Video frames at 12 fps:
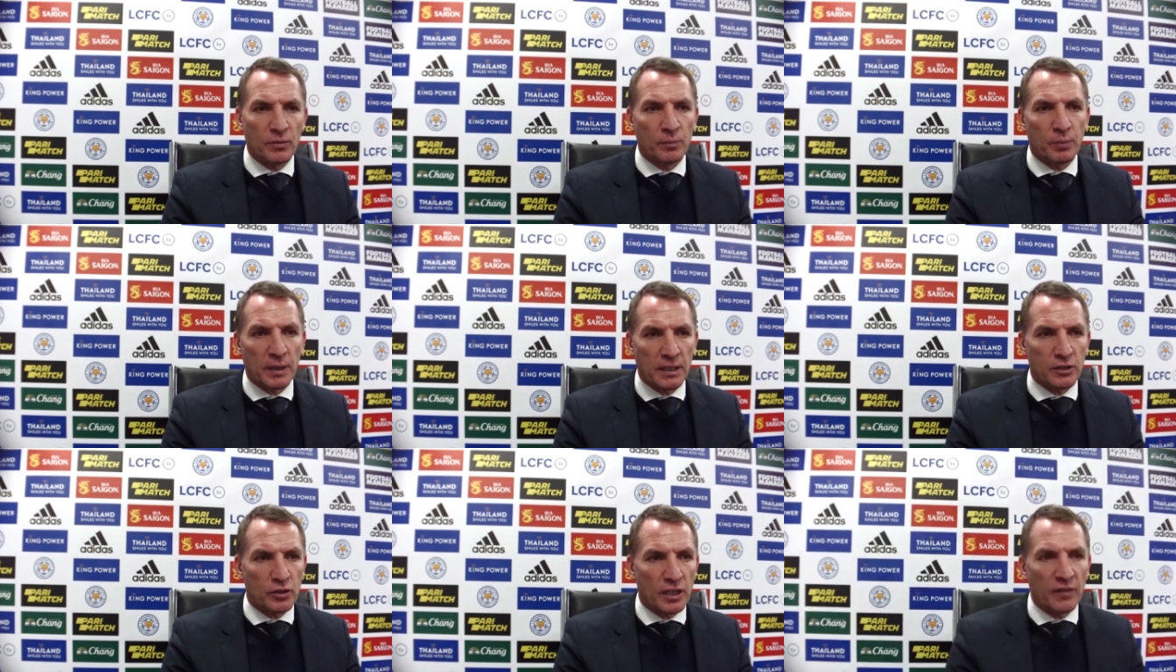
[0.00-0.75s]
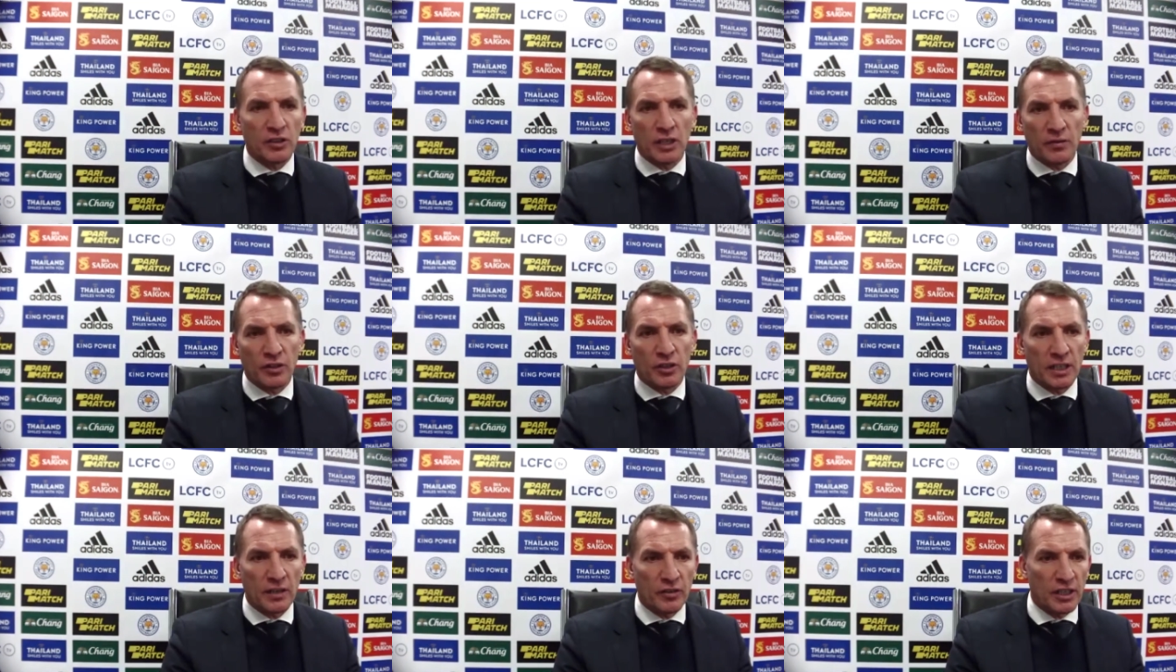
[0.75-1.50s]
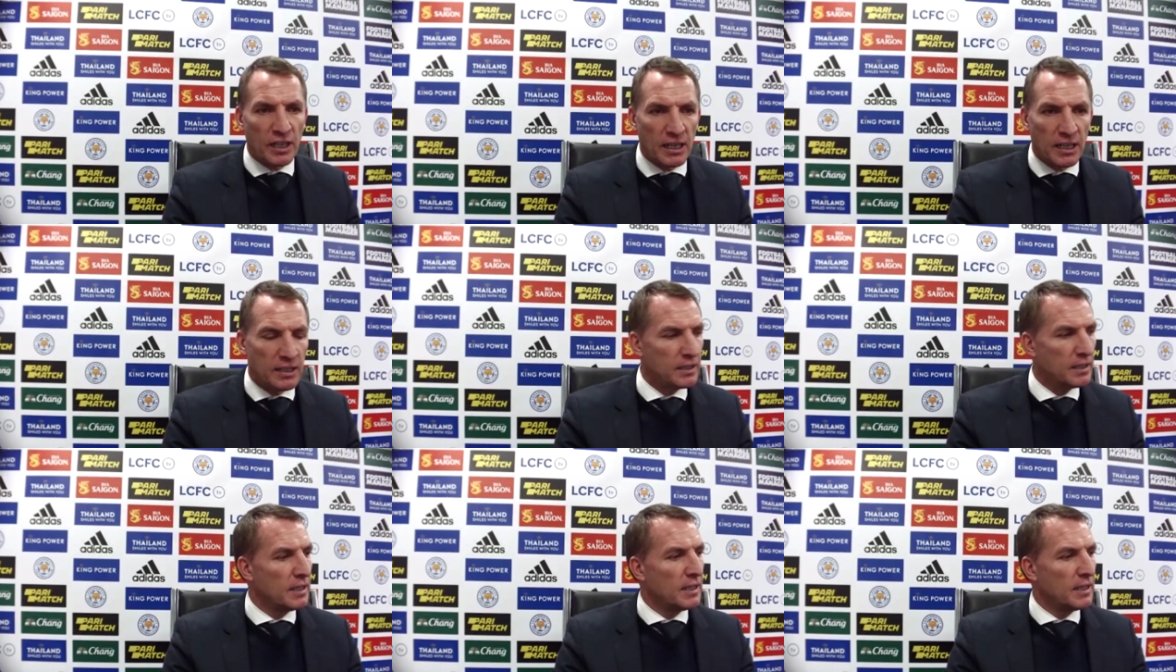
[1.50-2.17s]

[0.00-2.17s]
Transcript: when players are giving you everything every day and